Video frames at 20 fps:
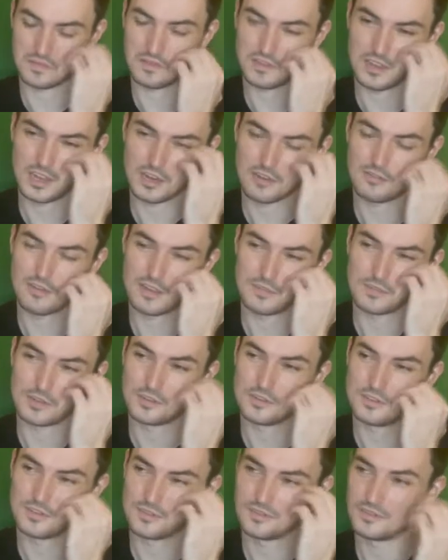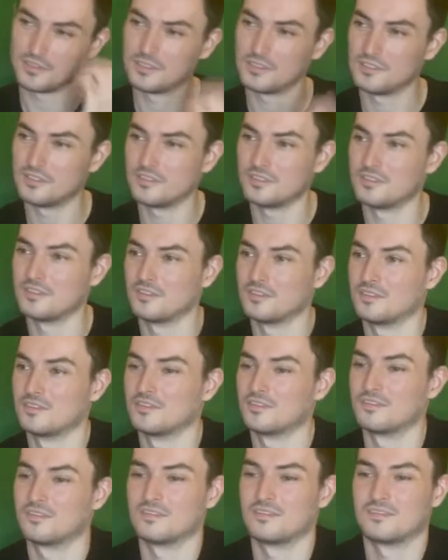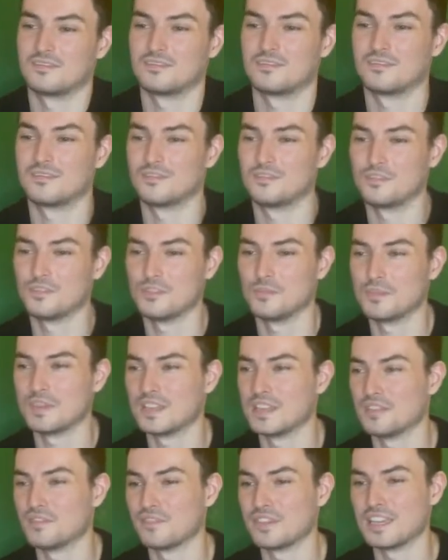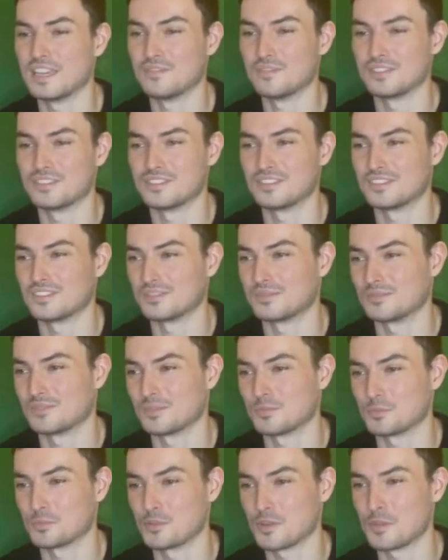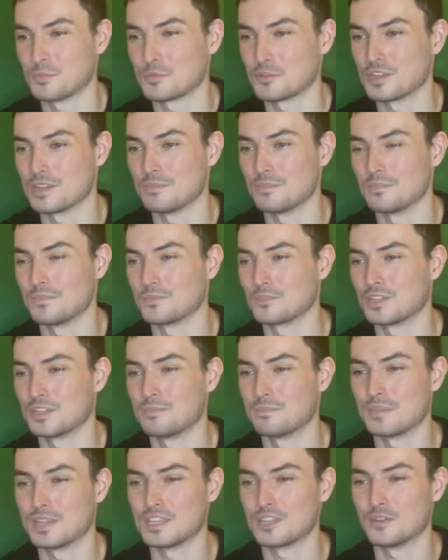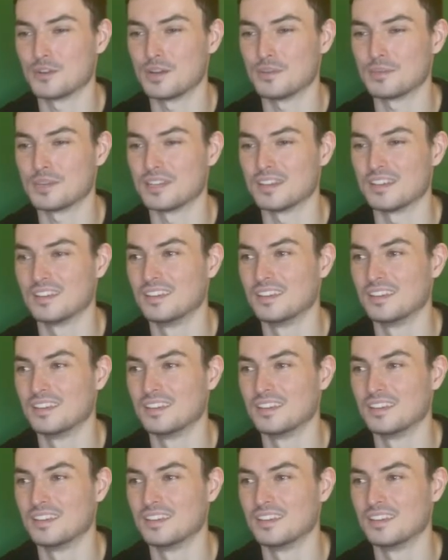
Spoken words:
Kyurem, you're not doing me any favors. I'm trying to big you up here.